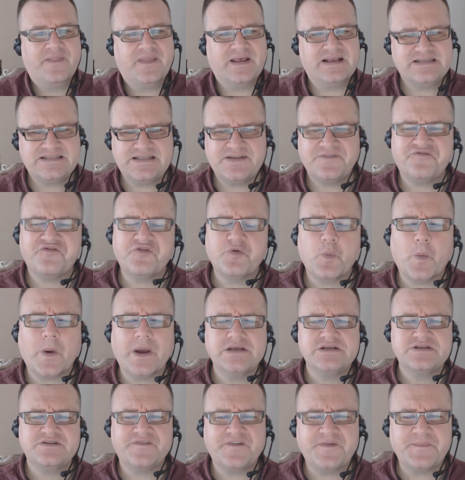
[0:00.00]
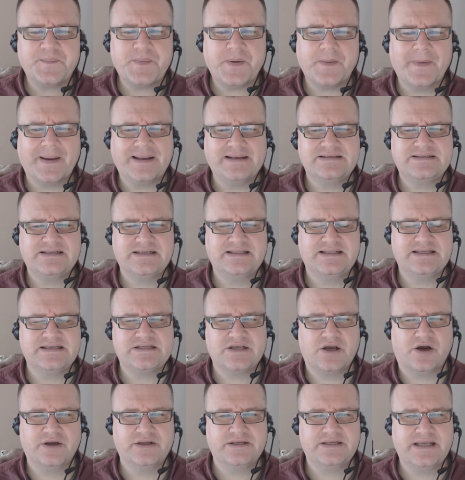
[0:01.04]
There's different ways of implementing
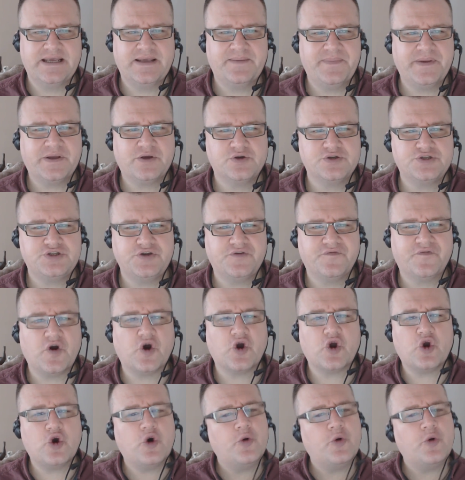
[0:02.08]
this idea because you've got